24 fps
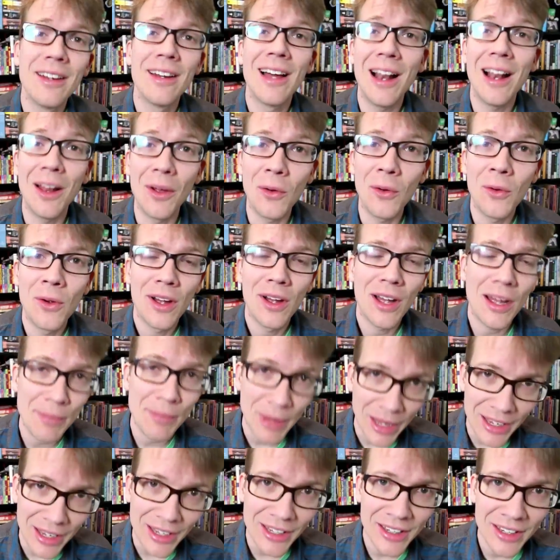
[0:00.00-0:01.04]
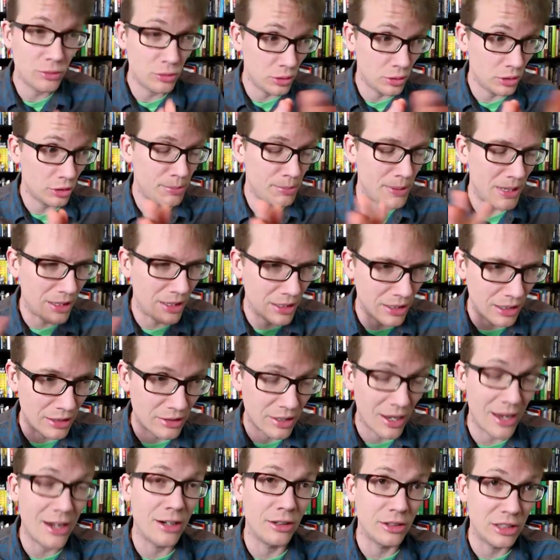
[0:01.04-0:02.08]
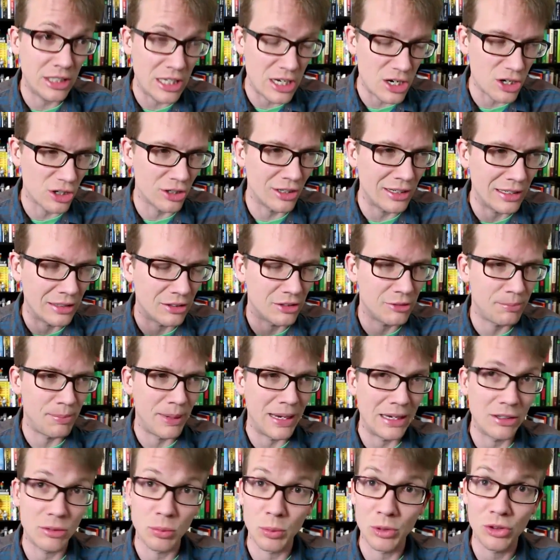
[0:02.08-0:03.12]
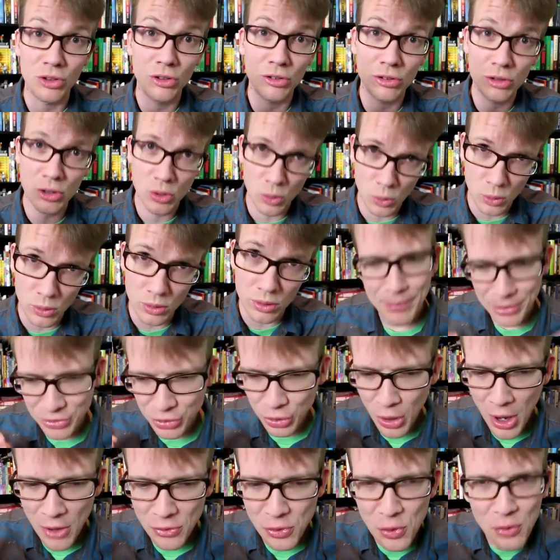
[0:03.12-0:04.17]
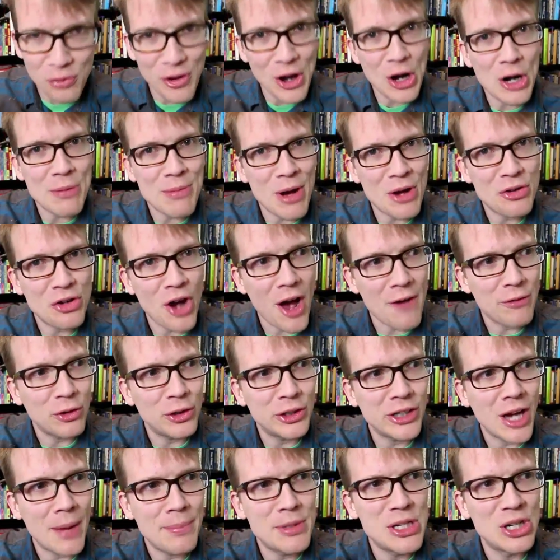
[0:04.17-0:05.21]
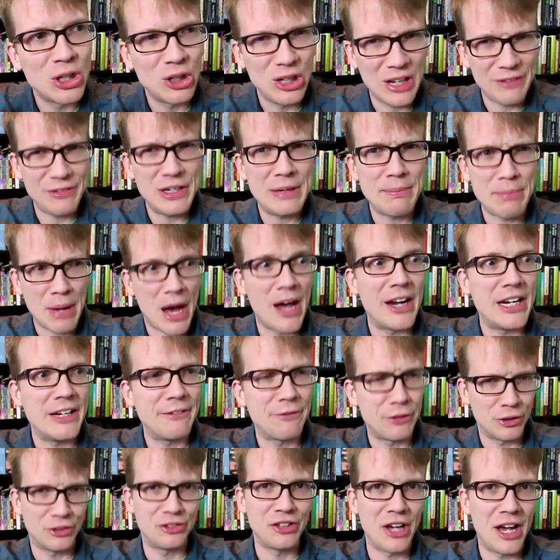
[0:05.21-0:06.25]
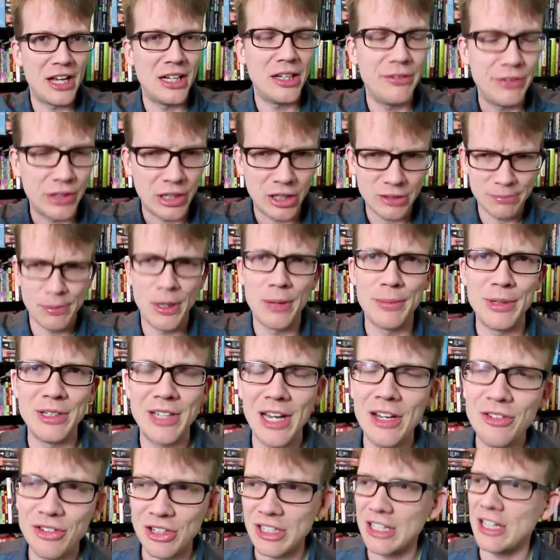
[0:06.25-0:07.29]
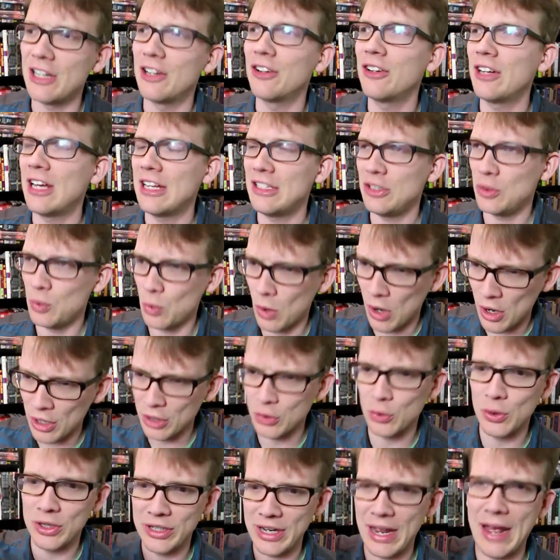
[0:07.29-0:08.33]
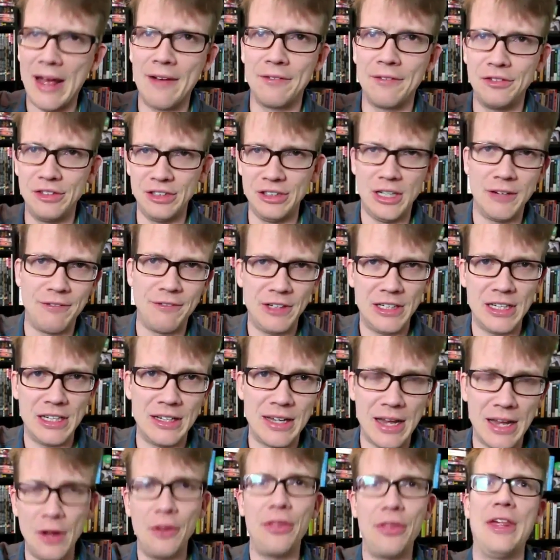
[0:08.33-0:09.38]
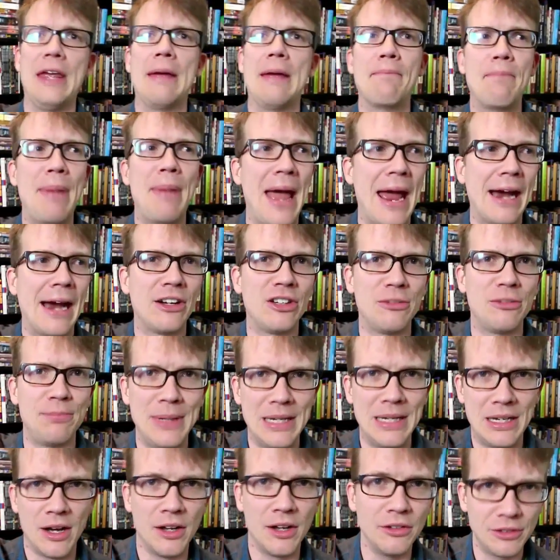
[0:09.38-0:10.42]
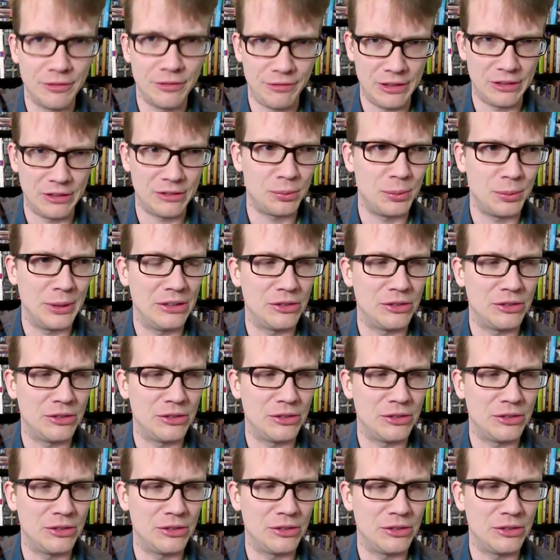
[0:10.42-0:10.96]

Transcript: Hello, I'm Hank. So you're spending an entire year in space, which is cool, but you're also very much offering up your living body for scientific experimentation here, and you are going to have significant health impacts because of this